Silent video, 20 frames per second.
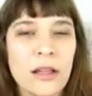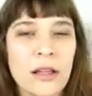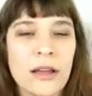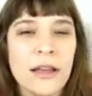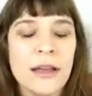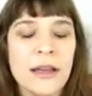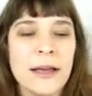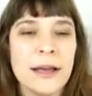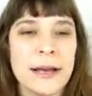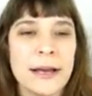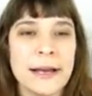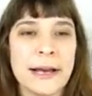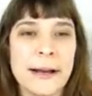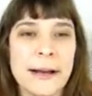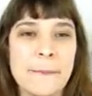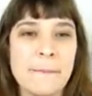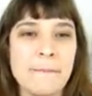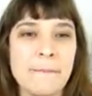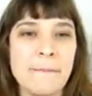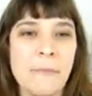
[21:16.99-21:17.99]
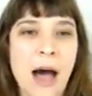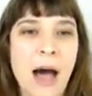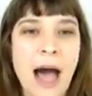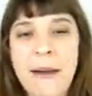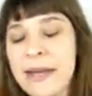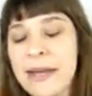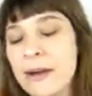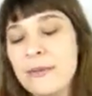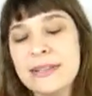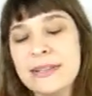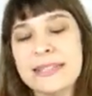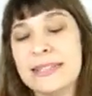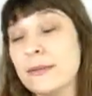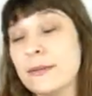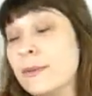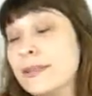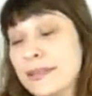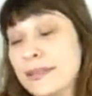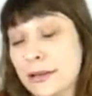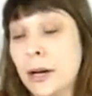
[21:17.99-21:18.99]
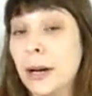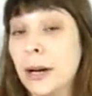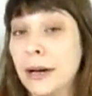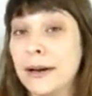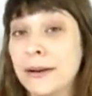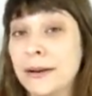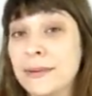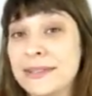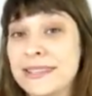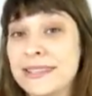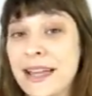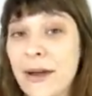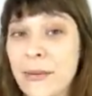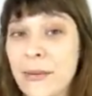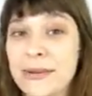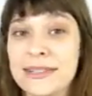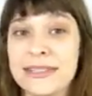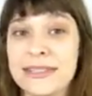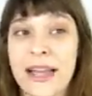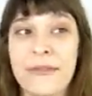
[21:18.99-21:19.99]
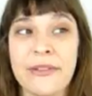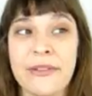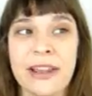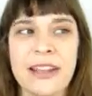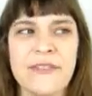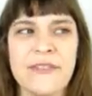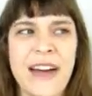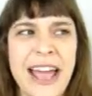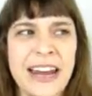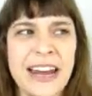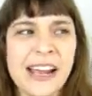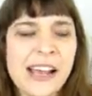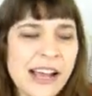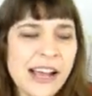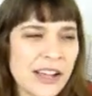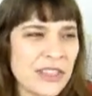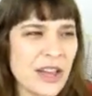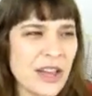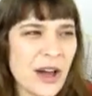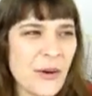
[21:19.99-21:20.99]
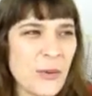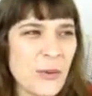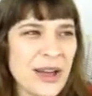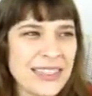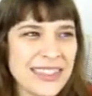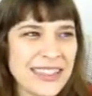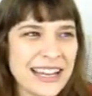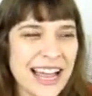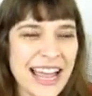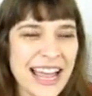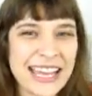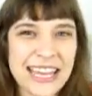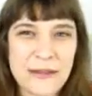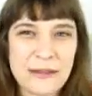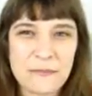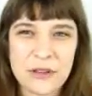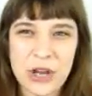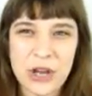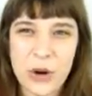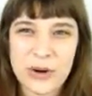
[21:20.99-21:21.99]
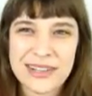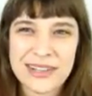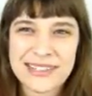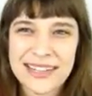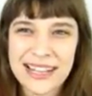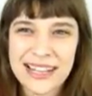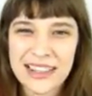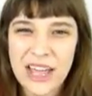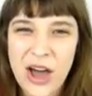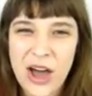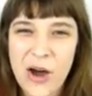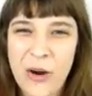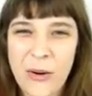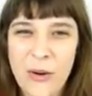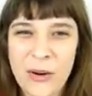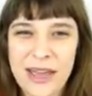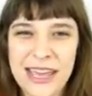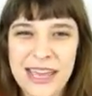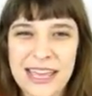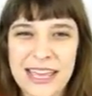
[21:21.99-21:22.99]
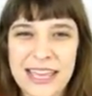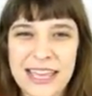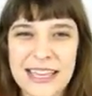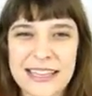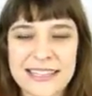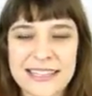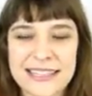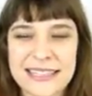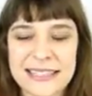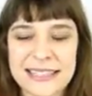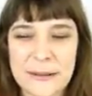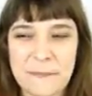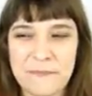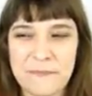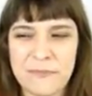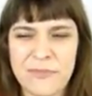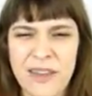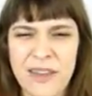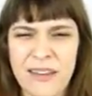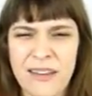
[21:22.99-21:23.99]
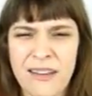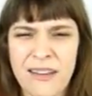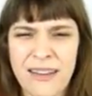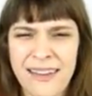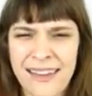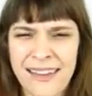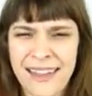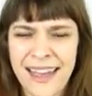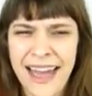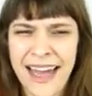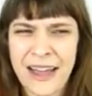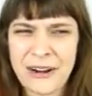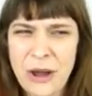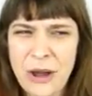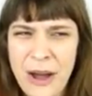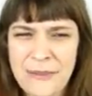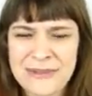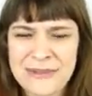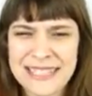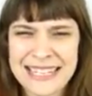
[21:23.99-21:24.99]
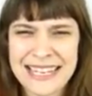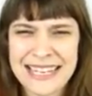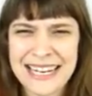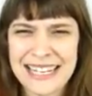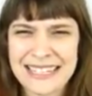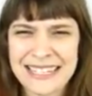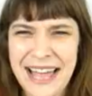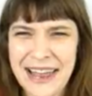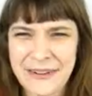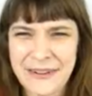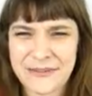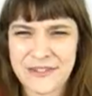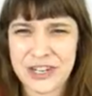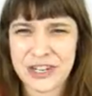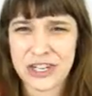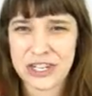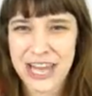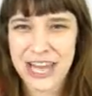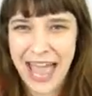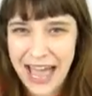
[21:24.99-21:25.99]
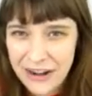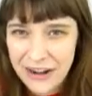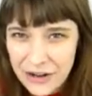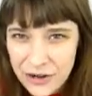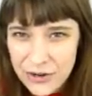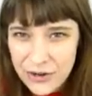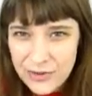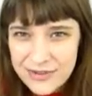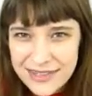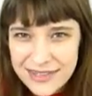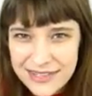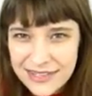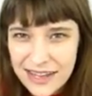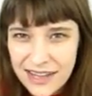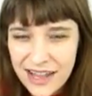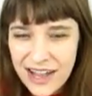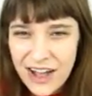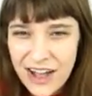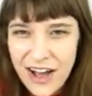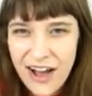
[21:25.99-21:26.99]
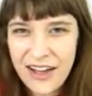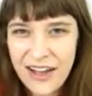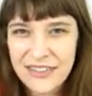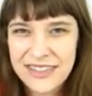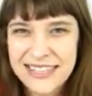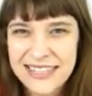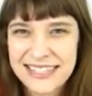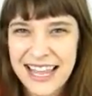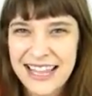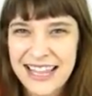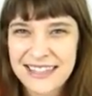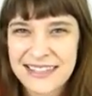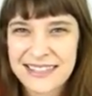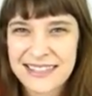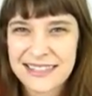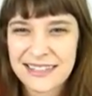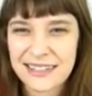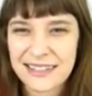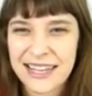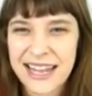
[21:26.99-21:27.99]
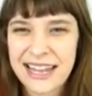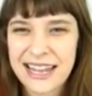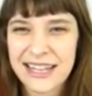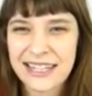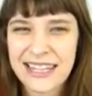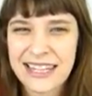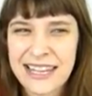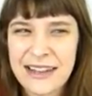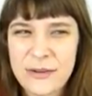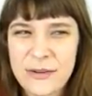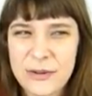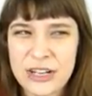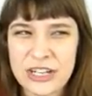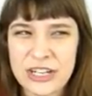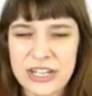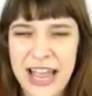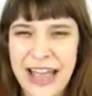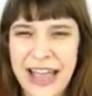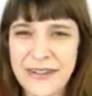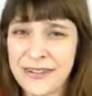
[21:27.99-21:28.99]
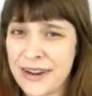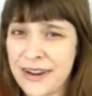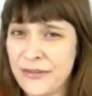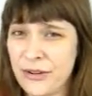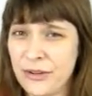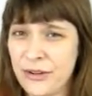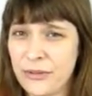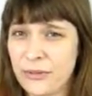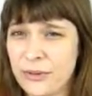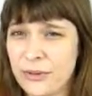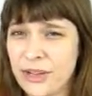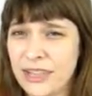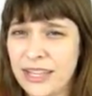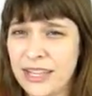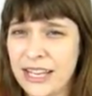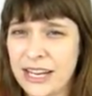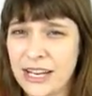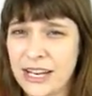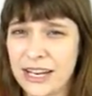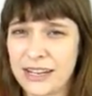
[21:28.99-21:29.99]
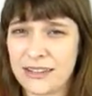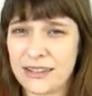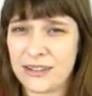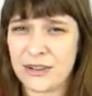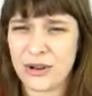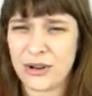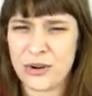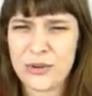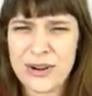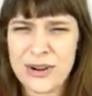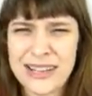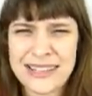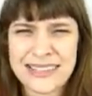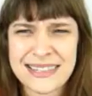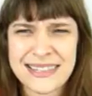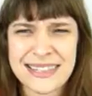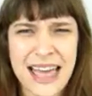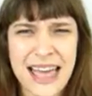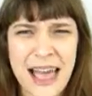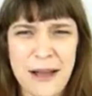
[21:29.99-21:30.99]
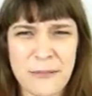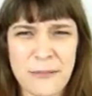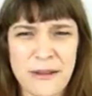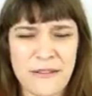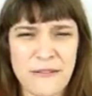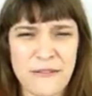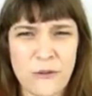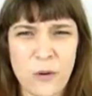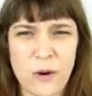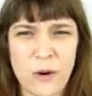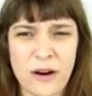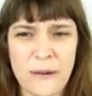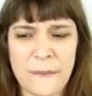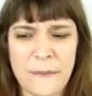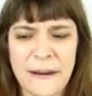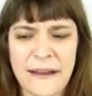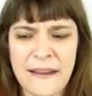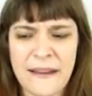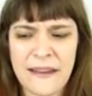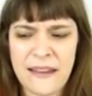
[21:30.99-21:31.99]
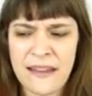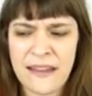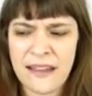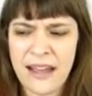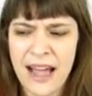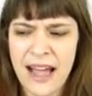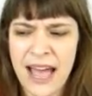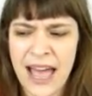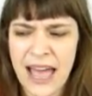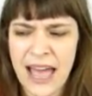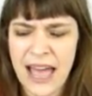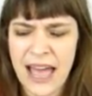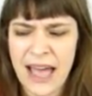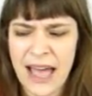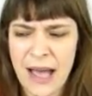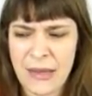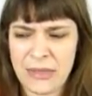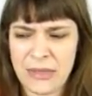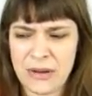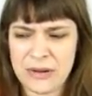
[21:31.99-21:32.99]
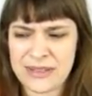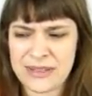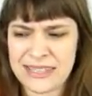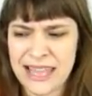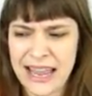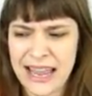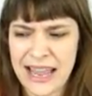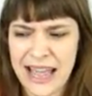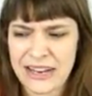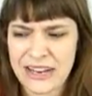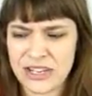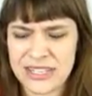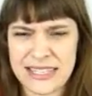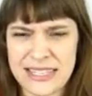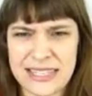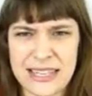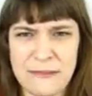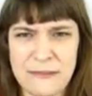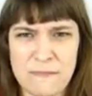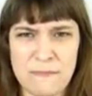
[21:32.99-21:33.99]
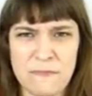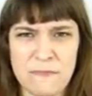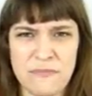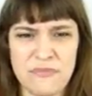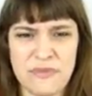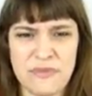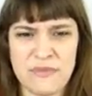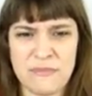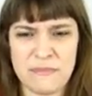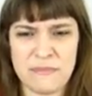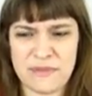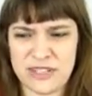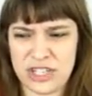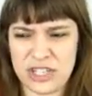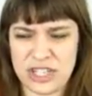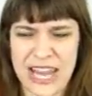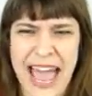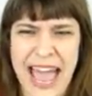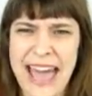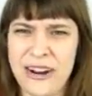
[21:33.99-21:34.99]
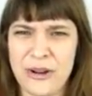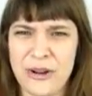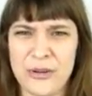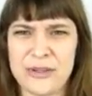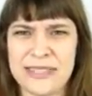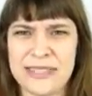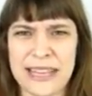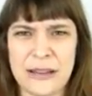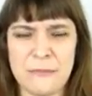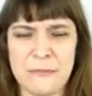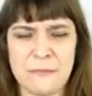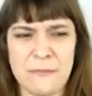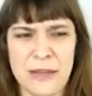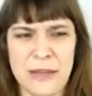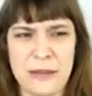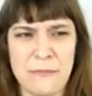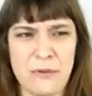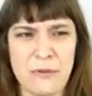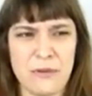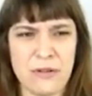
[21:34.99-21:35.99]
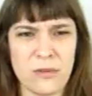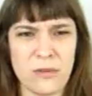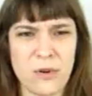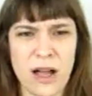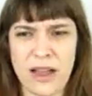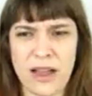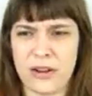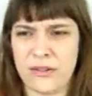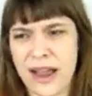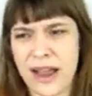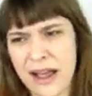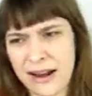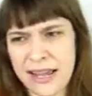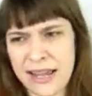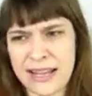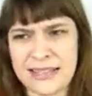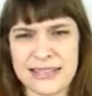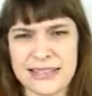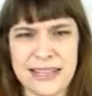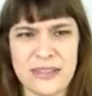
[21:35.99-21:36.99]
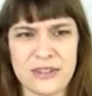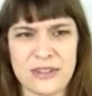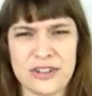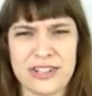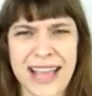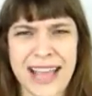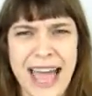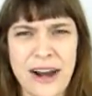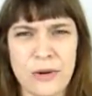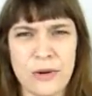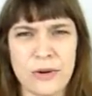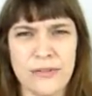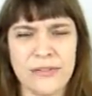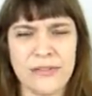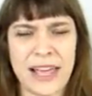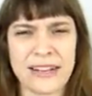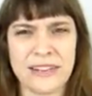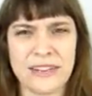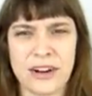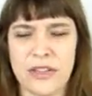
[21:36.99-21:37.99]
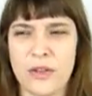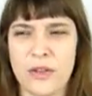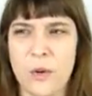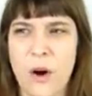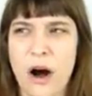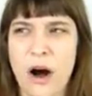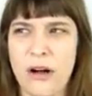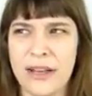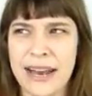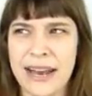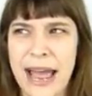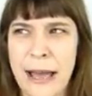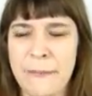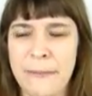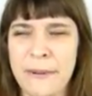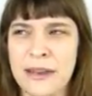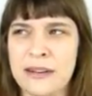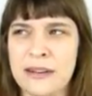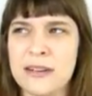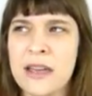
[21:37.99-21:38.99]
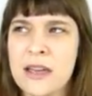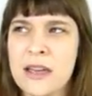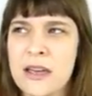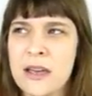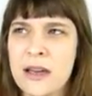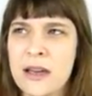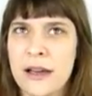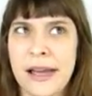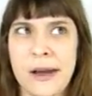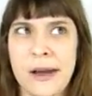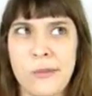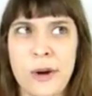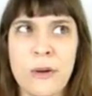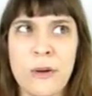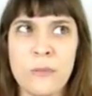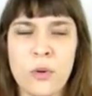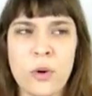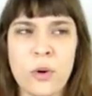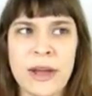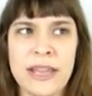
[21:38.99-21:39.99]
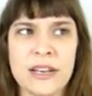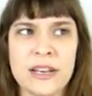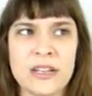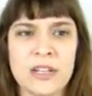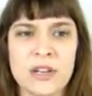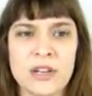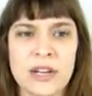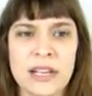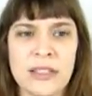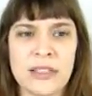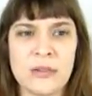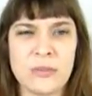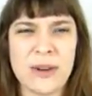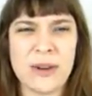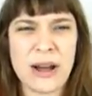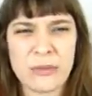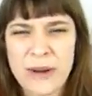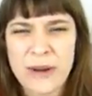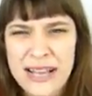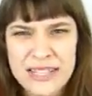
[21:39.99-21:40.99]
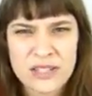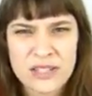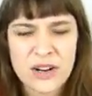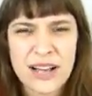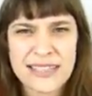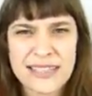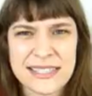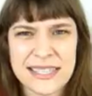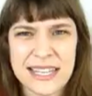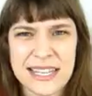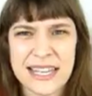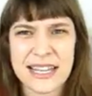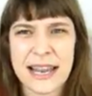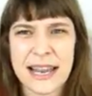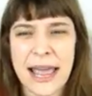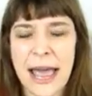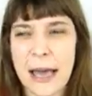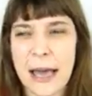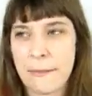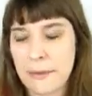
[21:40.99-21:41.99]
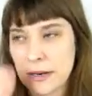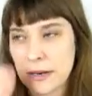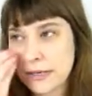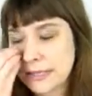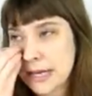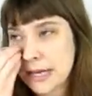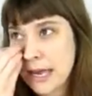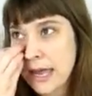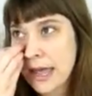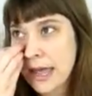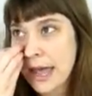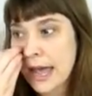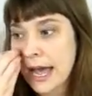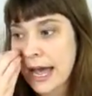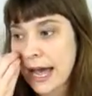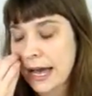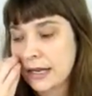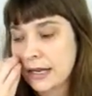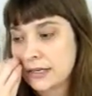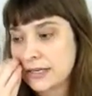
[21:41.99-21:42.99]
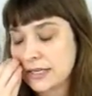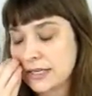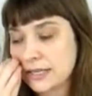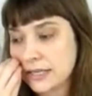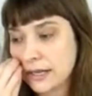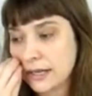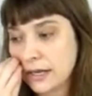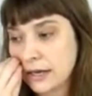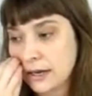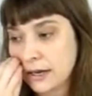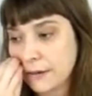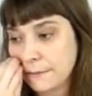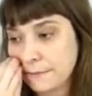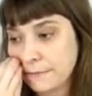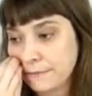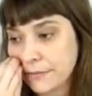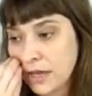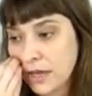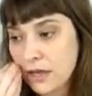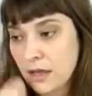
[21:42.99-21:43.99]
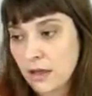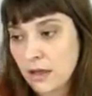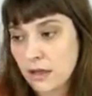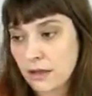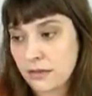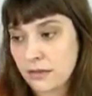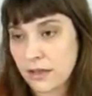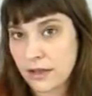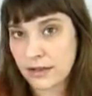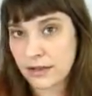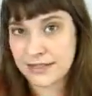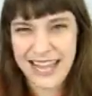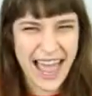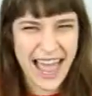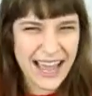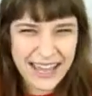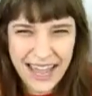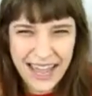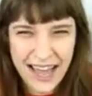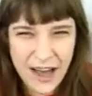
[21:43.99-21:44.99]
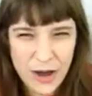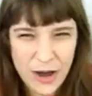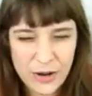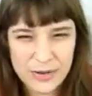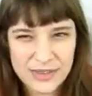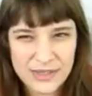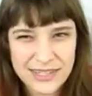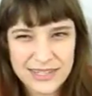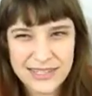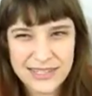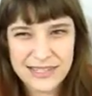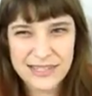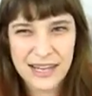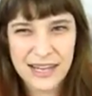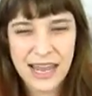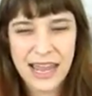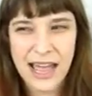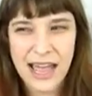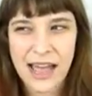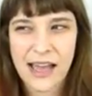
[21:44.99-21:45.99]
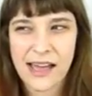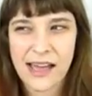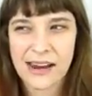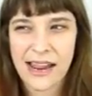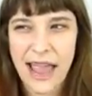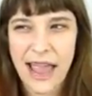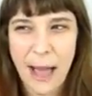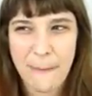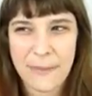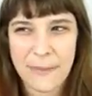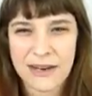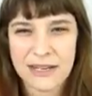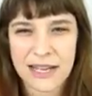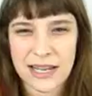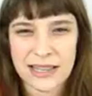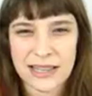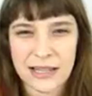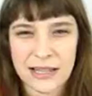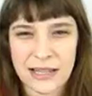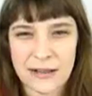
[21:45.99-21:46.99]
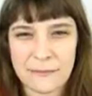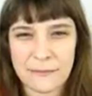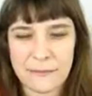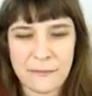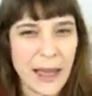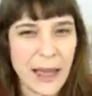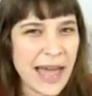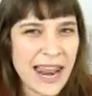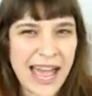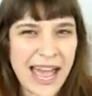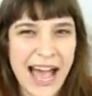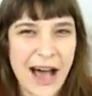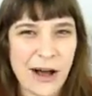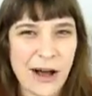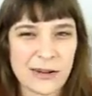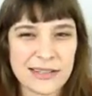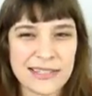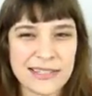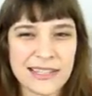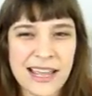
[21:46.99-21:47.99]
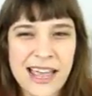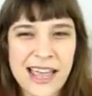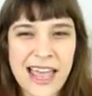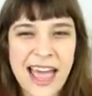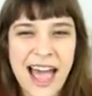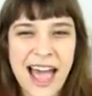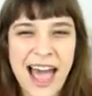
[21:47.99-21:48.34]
Um, I mean, it was it was good. It was it was definitely fine. The one thing I keep noticing though is, I don't know, I'm seeing a lot of shadows on the sets lately, which I've never really noticed that before, but I, there's like I just see shadows. Like people are walking around, and I can see their shadow reflected on the wall. It happened at one point during the a restaurant scene. It happened at um, the tack house, and it happened at the penthouse.